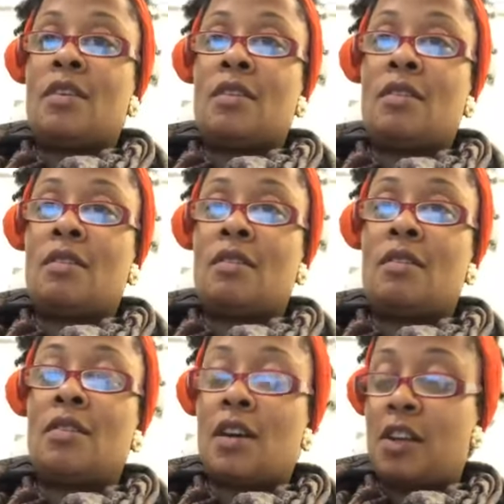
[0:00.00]

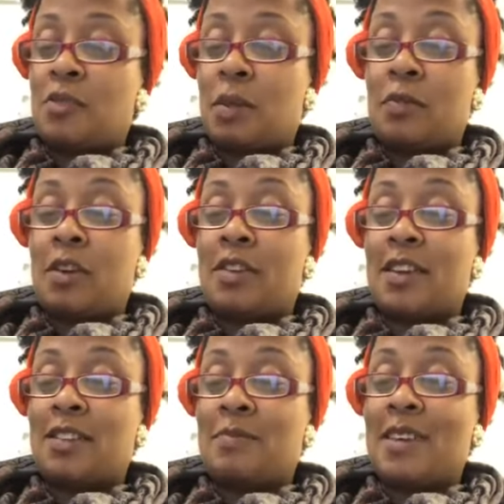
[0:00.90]
Oh gosh, people are
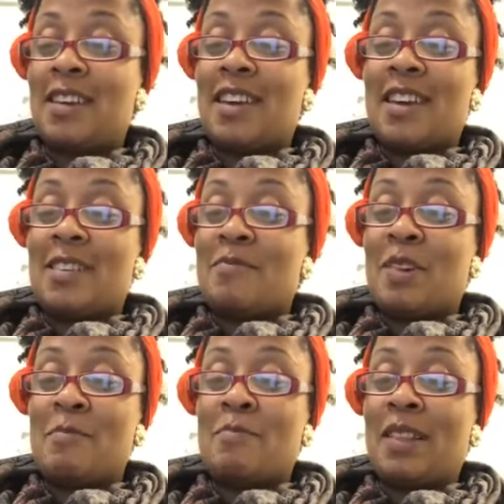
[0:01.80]
texting me.
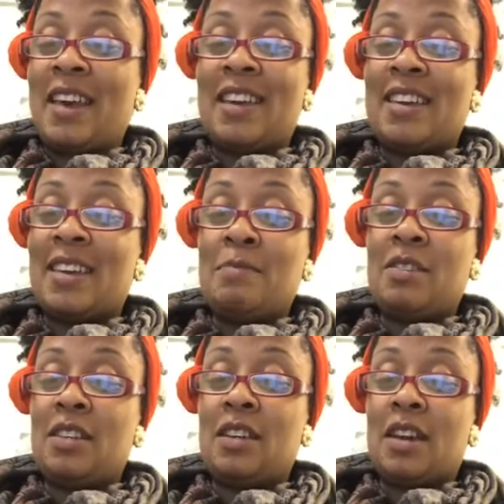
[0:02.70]
Went blank,
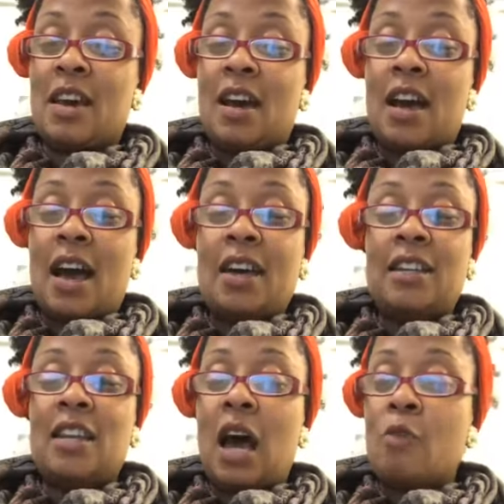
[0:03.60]
empty. I
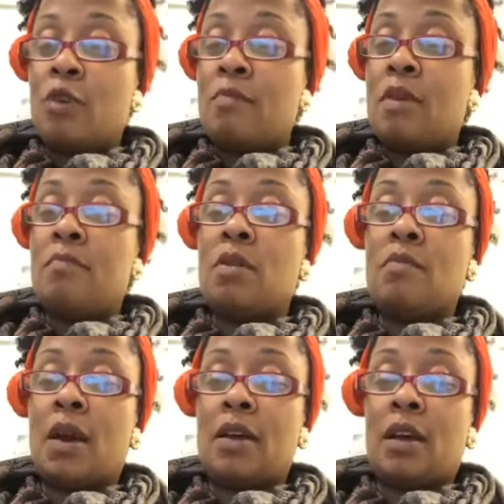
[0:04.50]
could not remember my